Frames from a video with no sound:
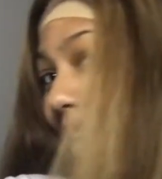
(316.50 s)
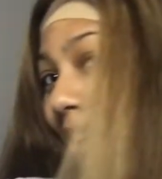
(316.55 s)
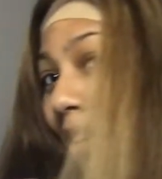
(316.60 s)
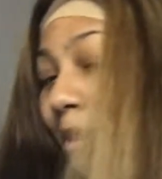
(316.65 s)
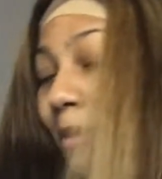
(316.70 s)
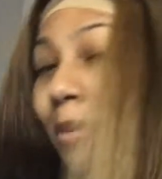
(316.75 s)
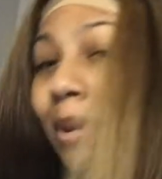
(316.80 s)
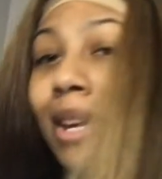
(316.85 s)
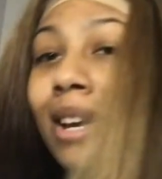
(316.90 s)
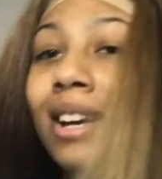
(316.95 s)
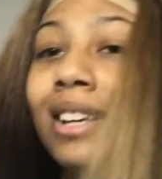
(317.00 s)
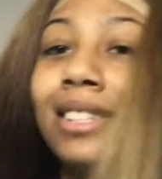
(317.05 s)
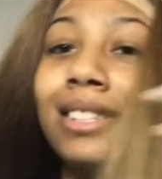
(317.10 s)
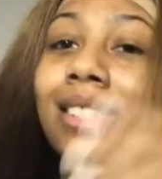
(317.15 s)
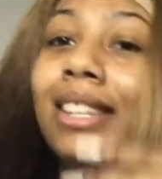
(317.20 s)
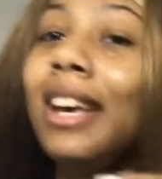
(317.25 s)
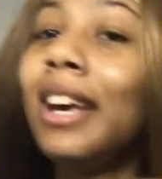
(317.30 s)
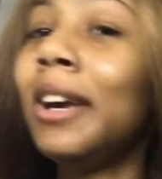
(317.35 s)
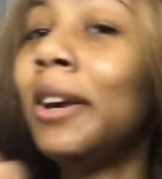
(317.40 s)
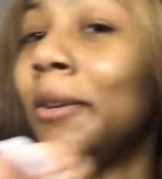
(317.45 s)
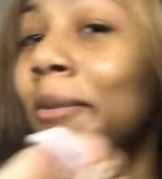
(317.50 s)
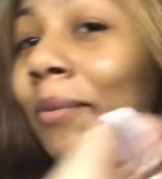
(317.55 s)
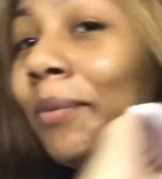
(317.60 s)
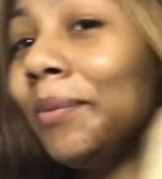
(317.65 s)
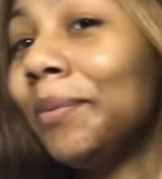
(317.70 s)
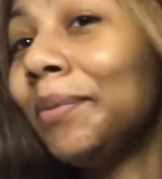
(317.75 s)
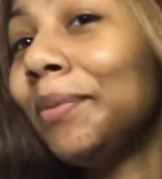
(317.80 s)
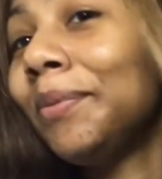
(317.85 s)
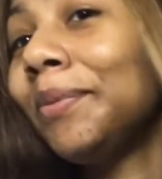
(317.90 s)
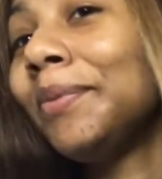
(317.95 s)
Beyonce.
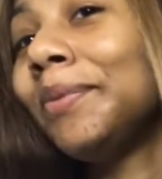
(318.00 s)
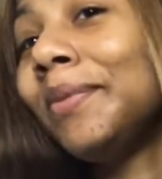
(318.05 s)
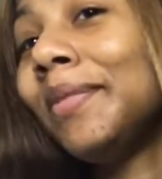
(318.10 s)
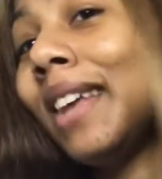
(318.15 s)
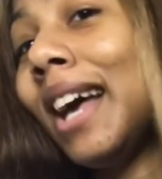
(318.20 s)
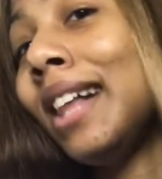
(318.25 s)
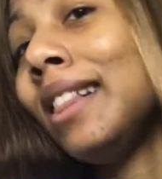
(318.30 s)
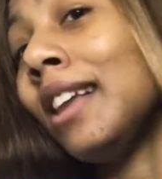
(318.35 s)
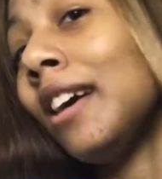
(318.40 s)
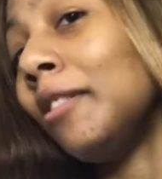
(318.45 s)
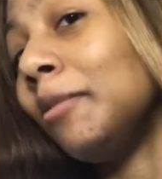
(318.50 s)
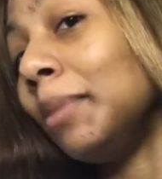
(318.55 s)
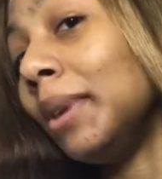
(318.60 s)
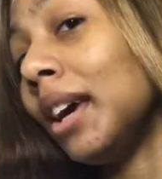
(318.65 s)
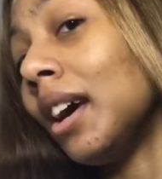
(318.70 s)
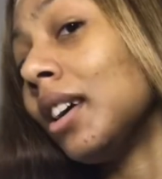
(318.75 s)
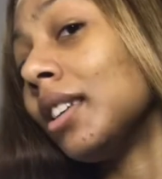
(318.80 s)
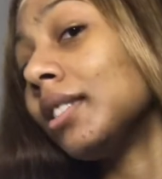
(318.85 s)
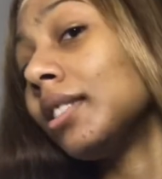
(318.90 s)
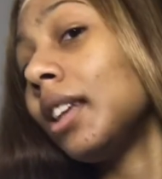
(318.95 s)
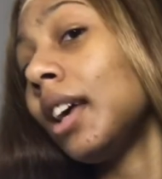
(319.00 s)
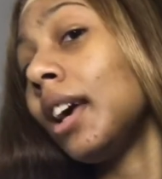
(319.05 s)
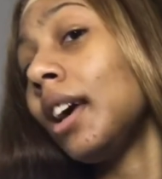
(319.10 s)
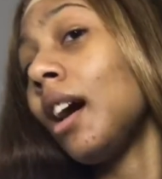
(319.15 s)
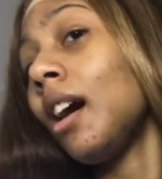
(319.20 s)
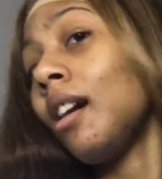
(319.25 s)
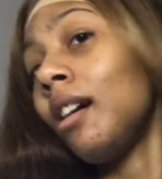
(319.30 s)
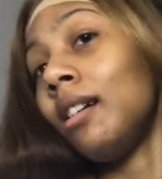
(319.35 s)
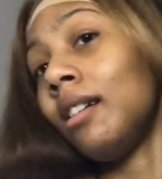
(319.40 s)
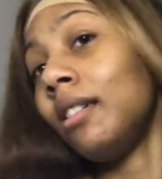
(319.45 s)
I love Beyonce,
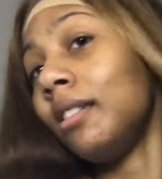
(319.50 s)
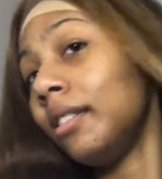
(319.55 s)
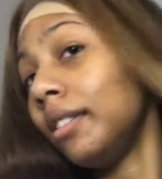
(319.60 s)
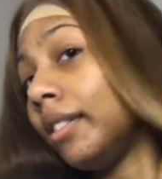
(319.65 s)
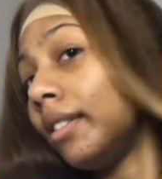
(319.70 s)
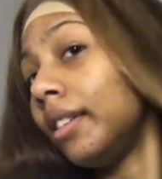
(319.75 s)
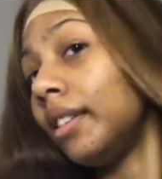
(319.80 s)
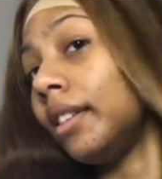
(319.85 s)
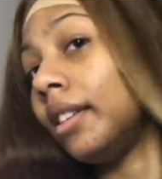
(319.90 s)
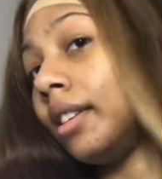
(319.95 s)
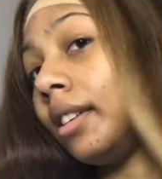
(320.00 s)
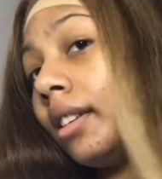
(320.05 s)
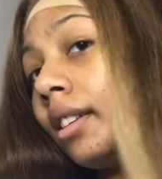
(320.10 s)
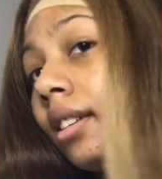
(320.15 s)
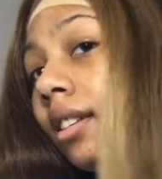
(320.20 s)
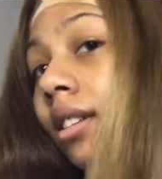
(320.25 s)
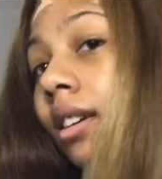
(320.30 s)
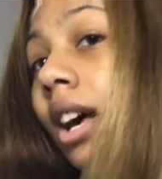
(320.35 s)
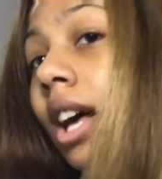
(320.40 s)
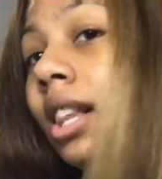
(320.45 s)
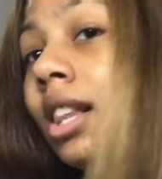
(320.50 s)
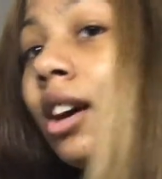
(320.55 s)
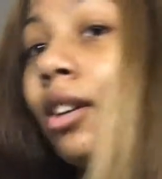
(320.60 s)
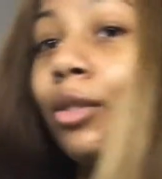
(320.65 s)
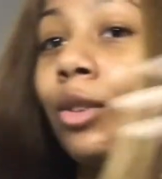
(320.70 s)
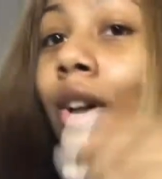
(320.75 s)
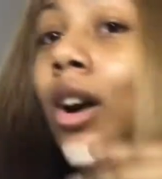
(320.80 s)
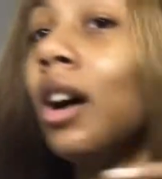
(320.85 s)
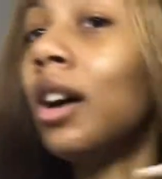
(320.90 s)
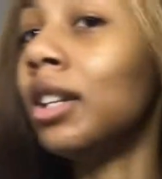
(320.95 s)
y'all. I love
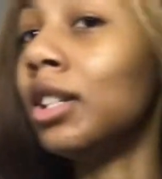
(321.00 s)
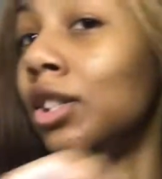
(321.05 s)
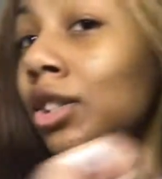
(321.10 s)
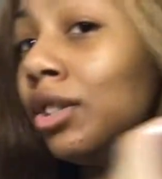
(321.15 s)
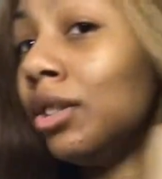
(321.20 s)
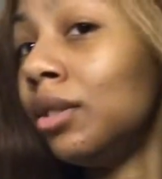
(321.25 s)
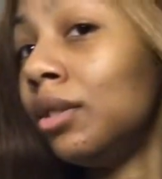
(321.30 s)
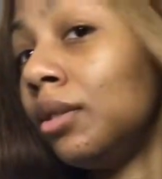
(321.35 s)
Rihanna too.